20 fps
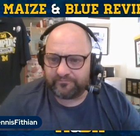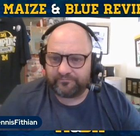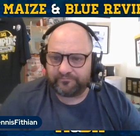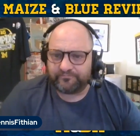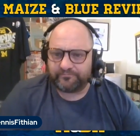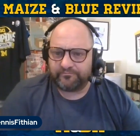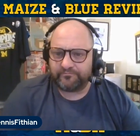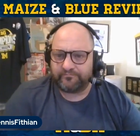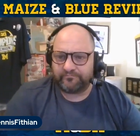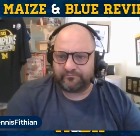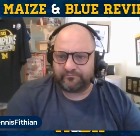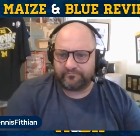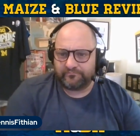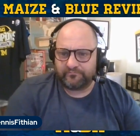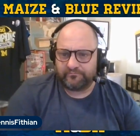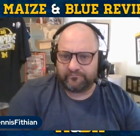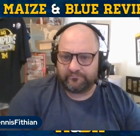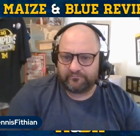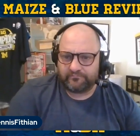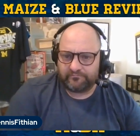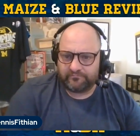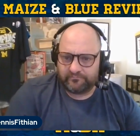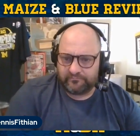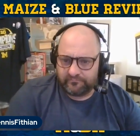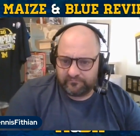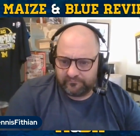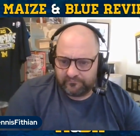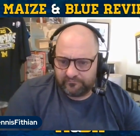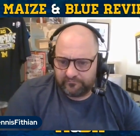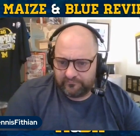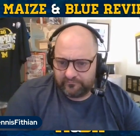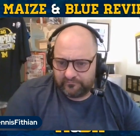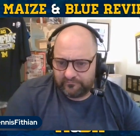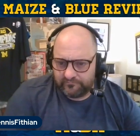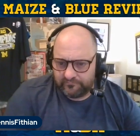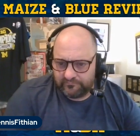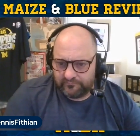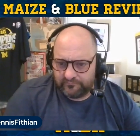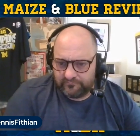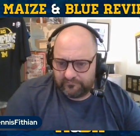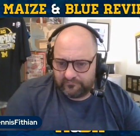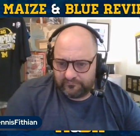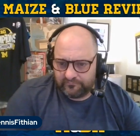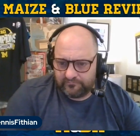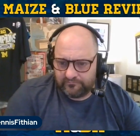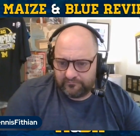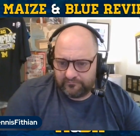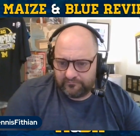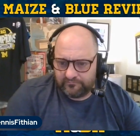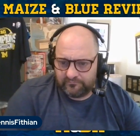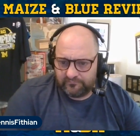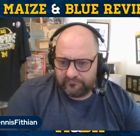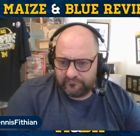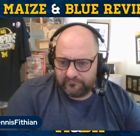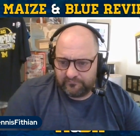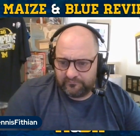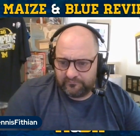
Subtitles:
(no one is talking)